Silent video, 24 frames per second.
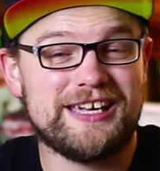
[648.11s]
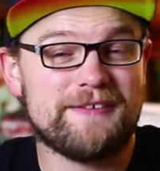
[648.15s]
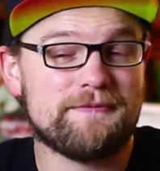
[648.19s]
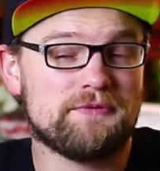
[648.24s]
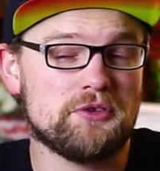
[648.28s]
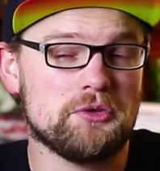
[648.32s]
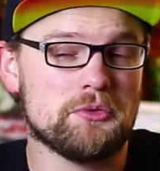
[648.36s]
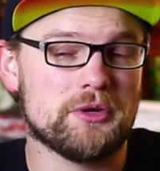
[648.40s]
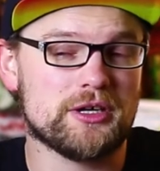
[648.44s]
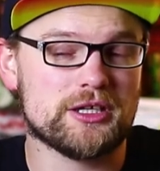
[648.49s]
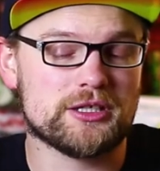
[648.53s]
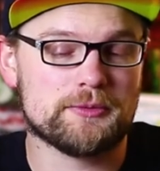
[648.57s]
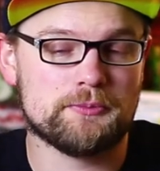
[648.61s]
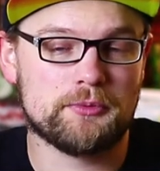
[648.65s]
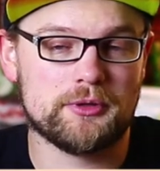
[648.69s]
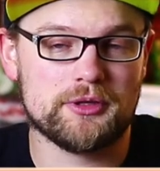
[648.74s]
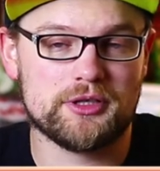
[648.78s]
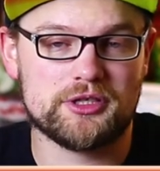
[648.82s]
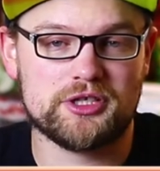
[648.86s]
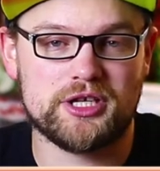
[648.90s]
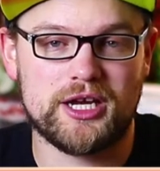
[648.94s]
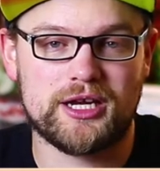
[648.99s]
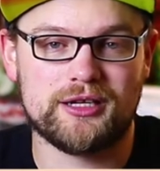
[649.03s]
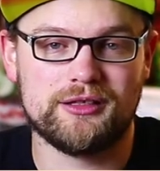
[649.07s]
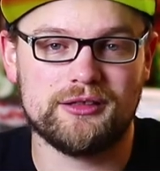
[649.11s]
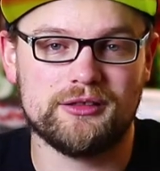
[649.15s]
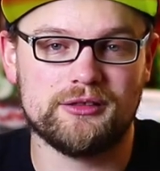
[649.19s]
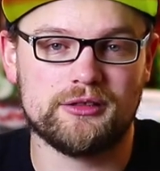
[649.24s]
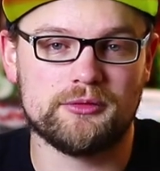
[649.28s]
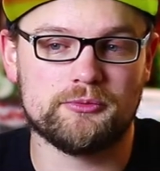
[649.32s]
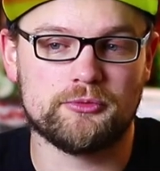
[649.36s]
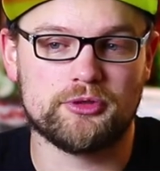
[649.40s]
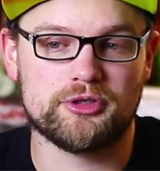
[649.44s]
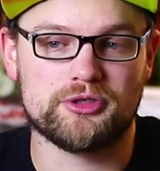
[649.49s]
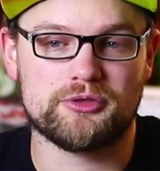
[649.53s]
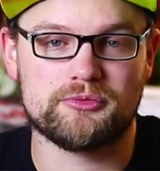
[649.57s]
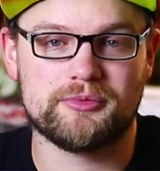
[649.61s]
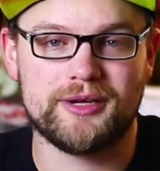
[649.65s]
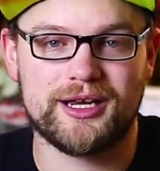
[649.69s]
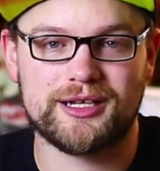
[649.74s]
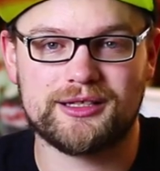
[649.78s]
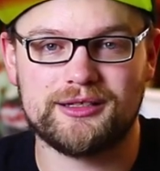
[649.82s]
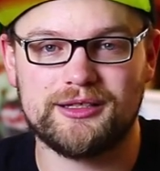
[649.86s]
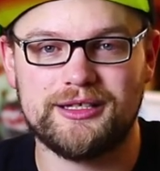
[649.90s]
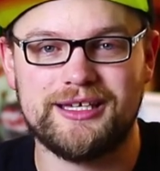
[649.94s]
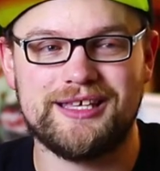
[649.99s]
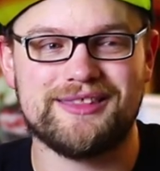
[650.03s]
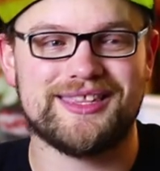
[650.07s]
If you want to support the channel a little more
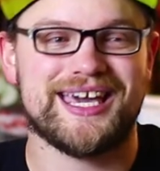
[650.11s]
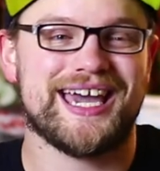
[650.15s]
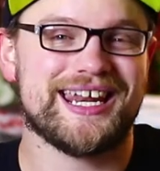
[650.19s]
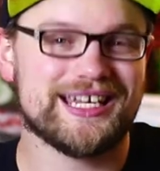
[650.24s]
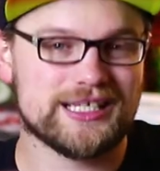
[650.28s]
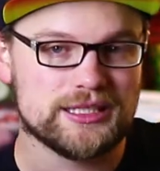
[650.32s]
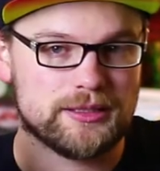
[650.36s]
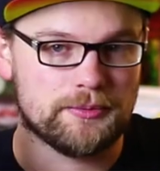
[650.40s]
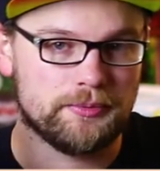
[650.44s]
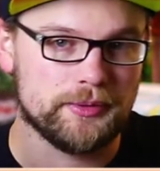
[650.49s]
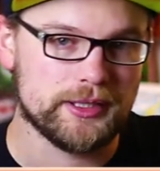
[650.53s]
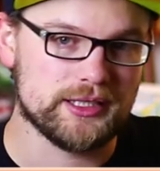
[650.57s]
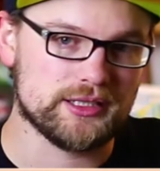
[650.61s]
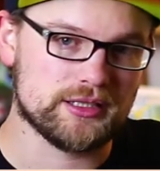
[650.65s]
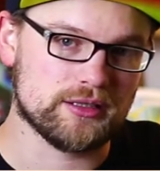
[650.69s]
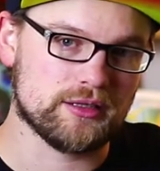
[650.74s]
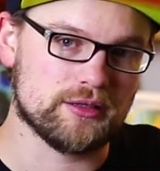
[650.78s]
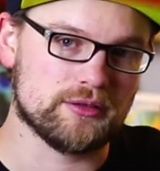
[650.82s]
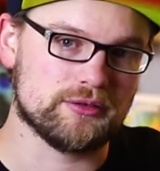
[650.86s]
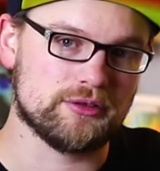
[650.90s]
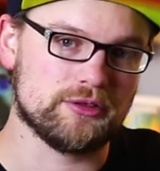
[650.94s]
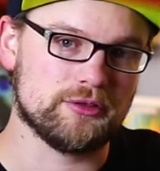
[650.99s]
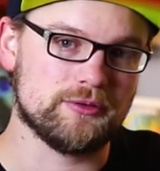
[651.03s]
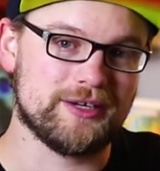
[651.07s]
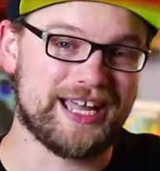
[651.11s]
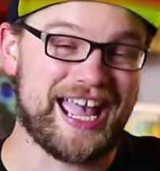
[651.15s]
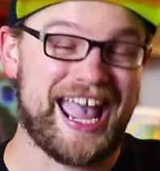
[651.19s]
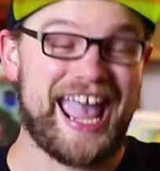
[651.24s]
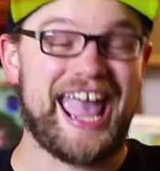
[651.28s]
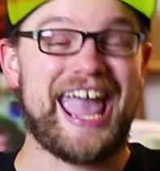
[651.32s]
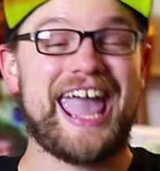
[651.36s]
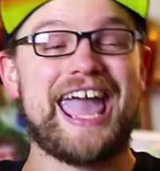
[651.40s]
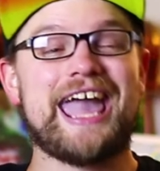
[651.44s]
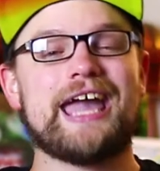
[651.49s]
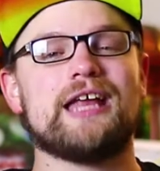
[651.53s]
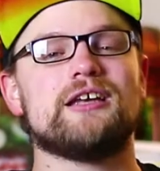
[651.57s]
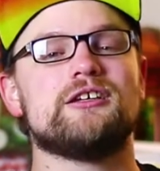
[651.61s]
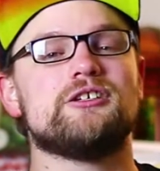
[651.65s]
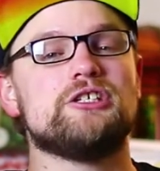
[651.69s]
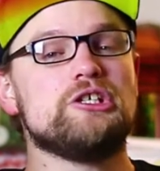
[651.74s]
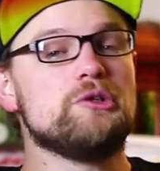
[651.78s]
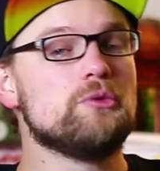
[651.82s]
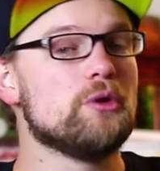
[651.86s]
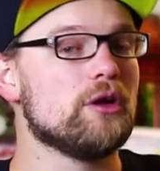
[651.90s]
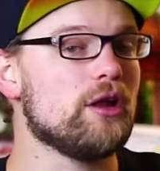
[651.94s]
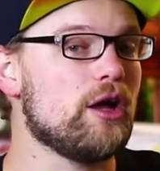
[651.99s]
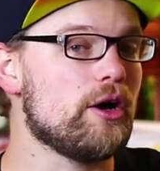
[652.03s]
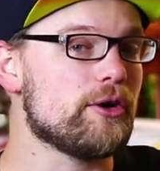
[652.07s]
directly, that is the place to go do it. And
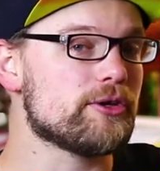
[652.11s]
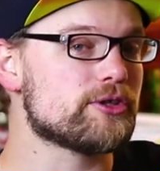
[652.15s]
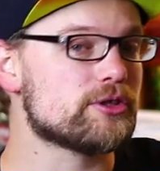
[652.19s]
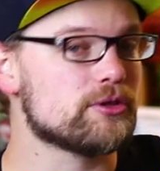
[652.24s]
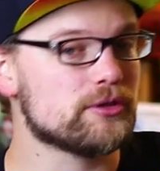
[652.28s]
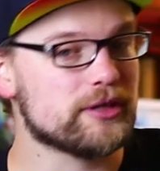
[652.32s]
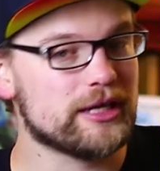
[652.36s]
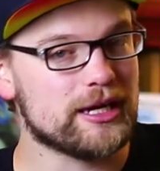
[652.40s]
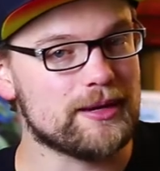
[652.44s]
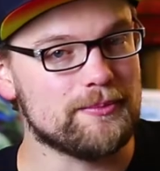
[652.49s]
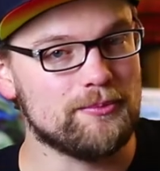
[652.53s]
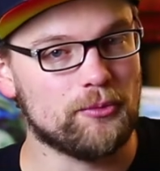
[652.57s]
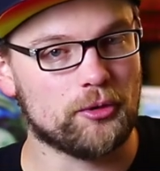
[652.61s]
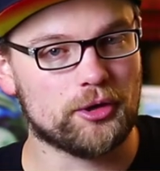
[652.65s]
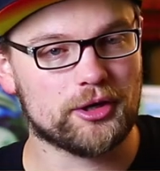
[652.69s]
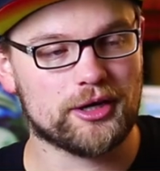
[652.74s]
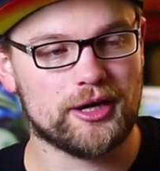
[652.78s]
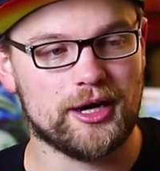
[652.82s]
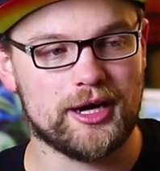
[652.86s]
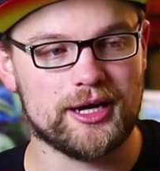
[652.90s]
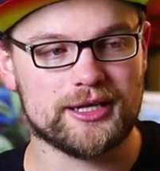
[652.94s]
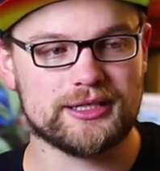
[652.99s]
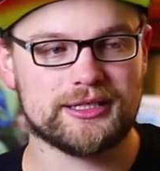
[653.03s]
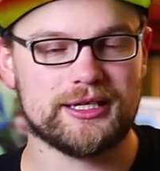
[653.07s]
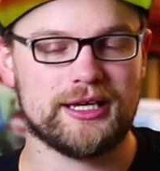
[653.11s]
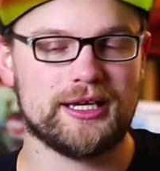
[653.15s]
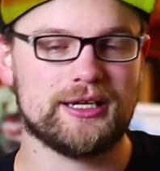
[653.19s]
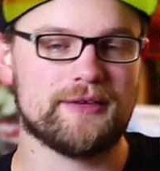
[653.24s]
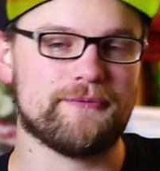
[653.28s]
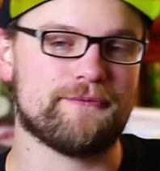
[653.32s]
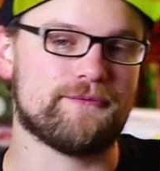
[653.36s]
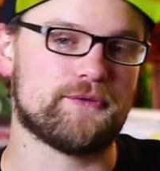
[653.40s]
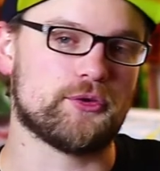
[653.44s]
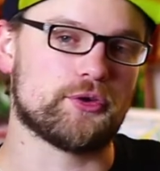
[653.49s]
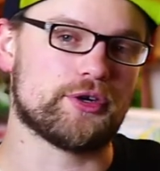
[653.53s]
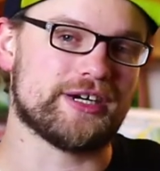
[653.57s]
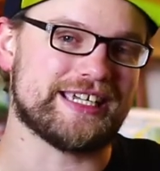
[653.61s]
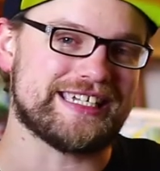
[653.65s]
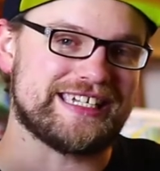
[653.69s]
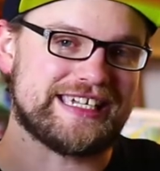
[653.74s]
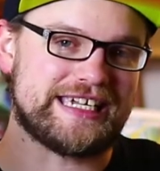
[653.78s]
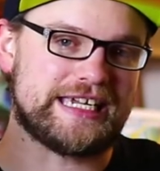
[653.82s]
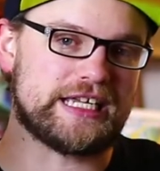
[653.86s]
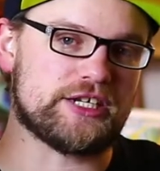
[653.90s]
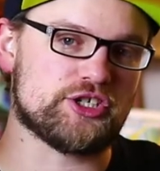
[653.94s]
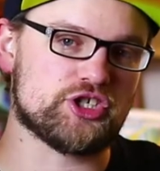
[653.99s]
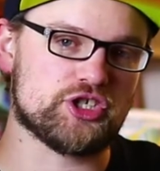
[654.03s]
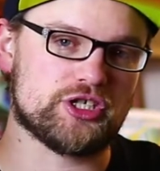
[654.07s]
you will also get more content for
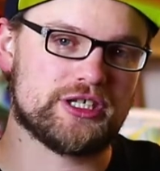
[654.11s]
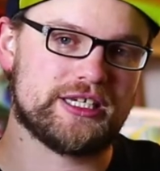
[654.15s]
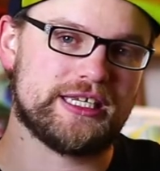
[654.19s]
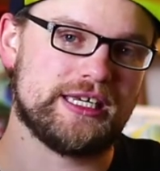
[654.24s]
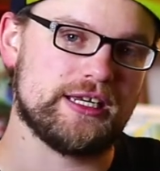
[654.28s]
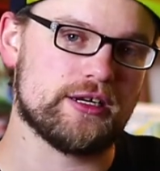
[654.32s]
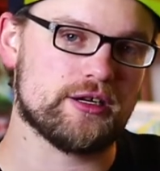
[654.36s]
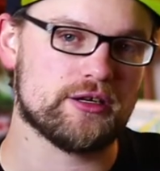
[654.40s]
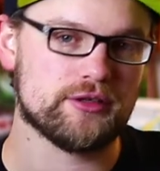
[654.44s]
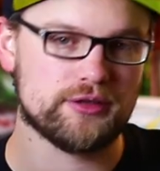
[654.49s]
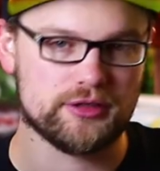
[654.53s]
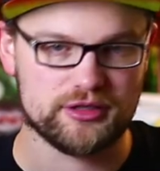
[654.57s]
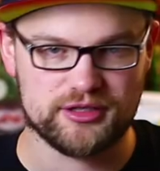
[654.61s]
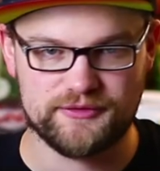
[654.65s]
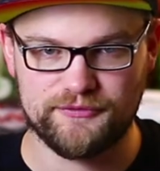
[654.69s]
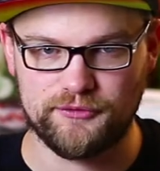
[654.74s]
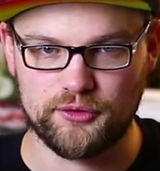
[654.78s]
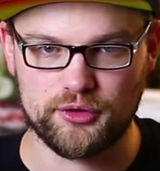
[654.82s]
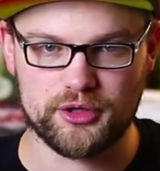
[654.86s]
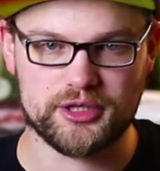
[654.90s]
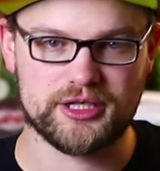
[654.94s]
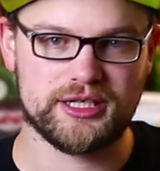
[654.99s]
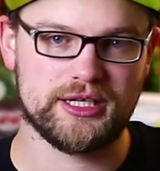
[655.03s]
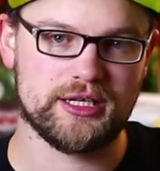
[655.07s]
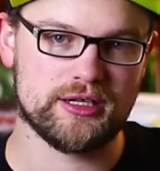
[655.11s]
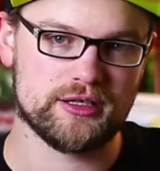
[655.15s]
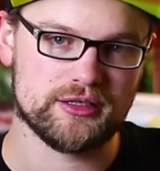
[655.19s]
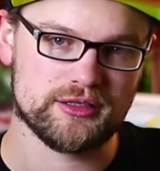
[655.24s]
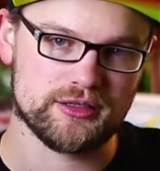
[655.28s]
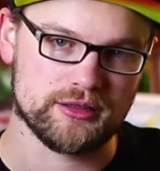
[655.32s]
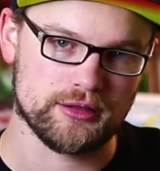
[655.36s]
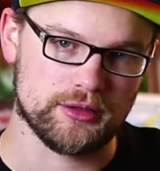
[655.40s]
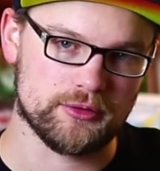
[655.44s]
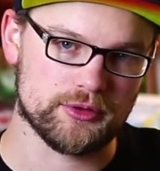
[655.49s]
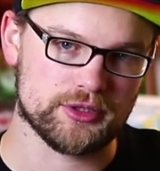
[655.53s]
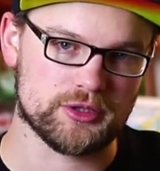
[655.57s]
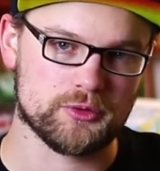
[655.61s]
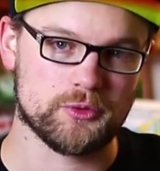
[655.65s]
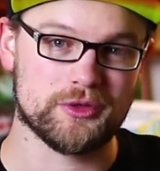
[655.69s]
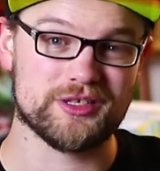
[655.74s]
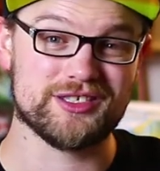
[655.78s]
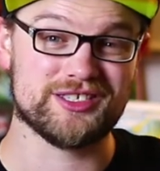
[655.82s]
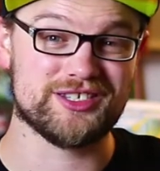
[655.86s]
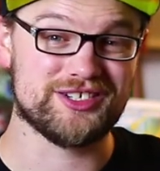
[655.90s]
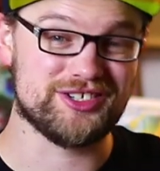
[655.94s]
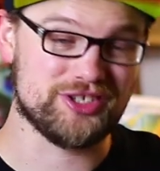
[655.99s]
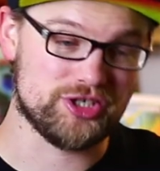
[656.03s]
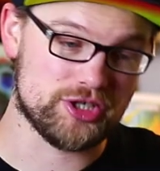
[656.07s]
each tier. There's 4 tiers. The lowest
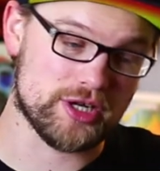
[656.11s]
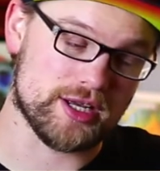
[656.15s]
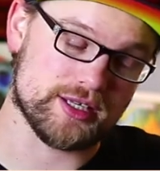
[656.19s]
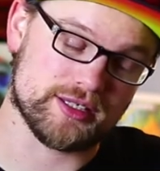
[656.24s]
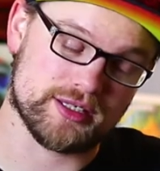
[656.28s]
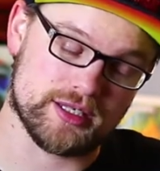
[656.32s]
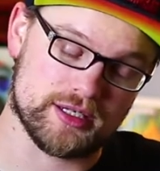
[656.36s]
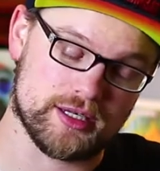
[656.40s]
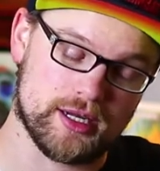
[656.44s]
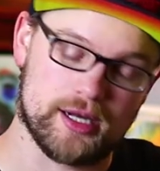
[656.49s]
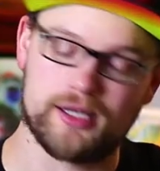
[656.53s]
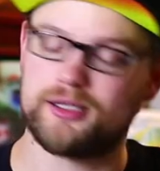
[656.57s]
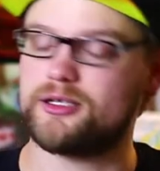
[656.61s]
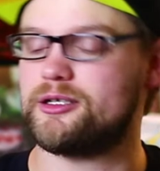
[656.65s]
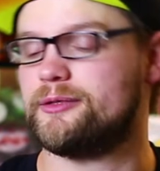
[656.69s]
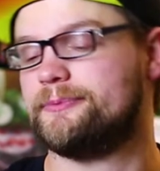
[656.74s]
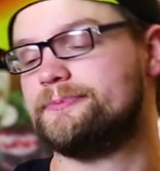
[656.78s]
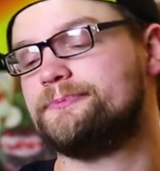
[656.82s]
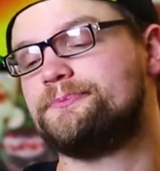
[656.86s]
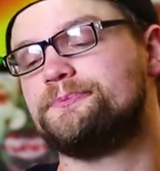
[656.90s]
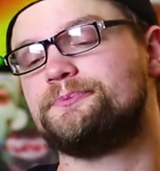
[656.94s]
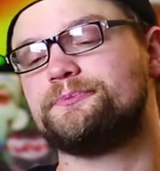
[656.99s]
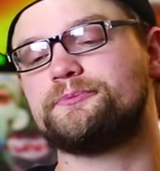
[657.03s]
one's just $1.